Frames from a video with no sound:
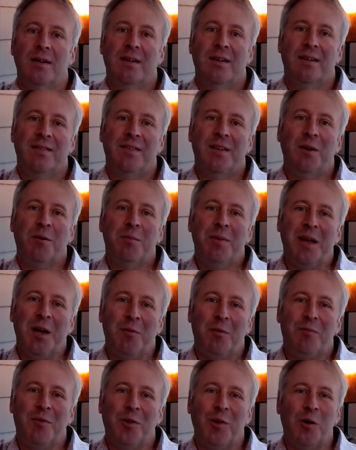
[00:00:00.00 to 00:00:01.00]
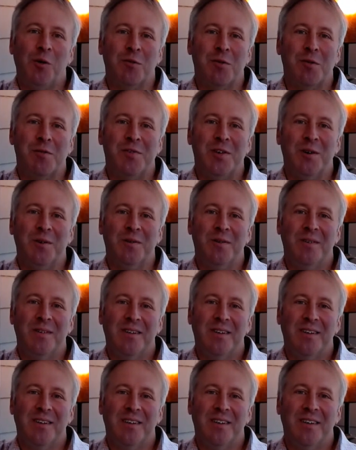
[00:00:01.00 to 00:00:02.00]
They will be helpful overview.
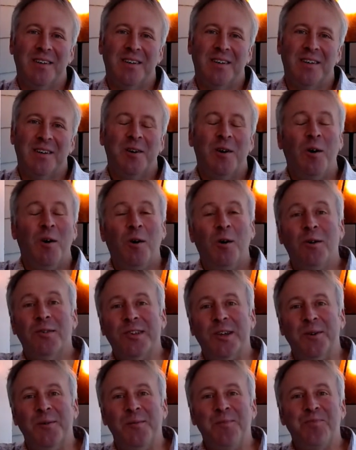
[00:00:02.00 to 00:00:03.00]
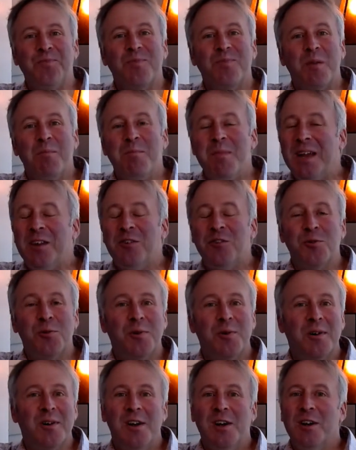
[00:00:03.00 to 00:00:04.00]
Also, make
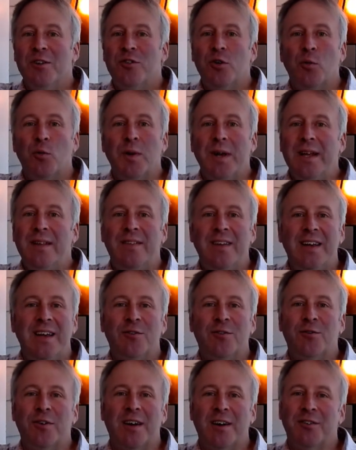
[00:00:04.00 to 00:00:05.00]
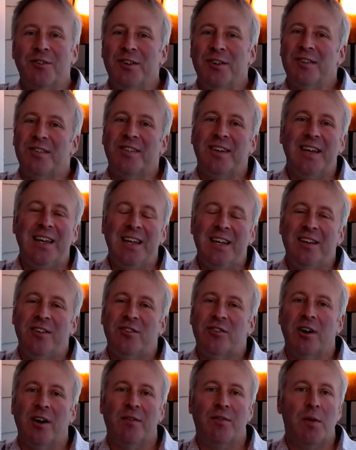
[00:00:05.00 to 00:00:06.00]
sure to read the introductions to
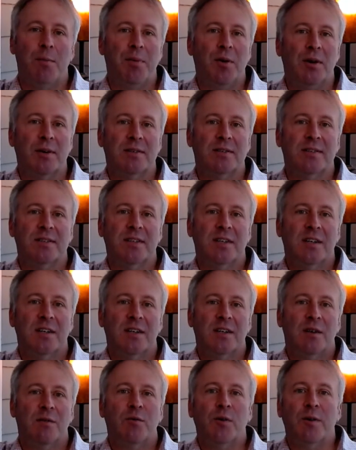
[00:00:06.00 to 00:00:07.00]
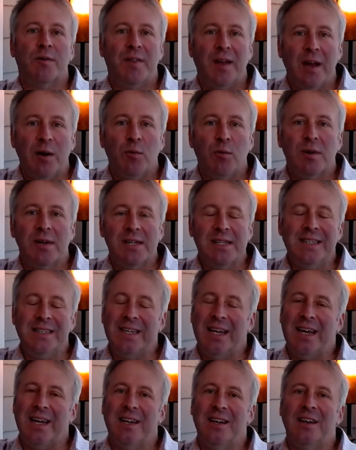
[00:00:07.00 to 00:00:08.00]
each of the books, for they will
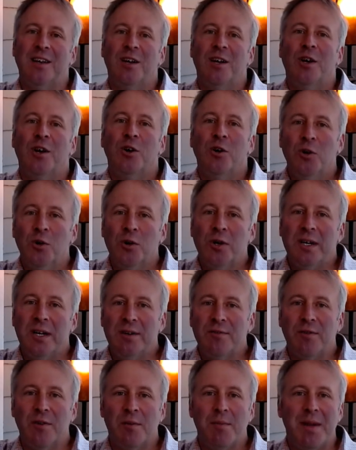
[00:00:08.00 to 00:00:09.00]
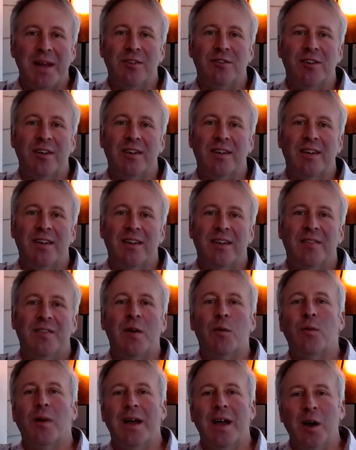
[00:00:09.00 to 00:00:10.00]
contain good information that
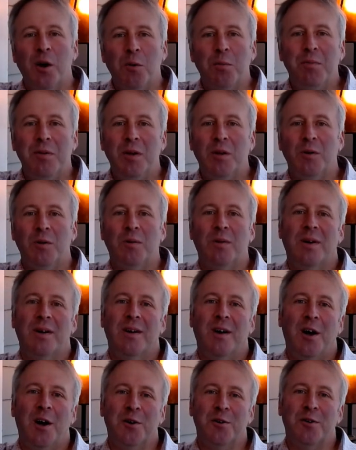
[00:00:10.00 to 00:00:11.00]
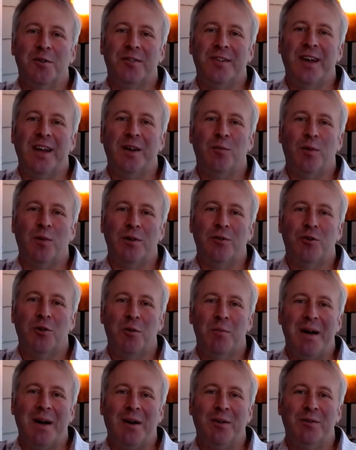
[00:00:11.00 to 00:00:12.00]
will help you understand what you're
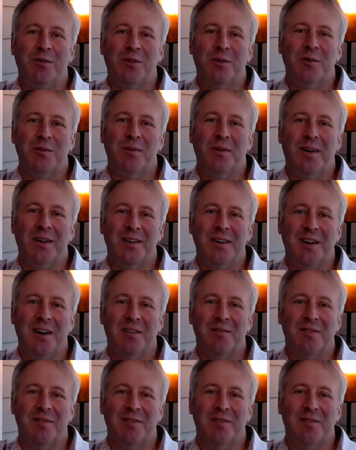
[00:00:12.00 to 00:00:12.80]
about to uncover.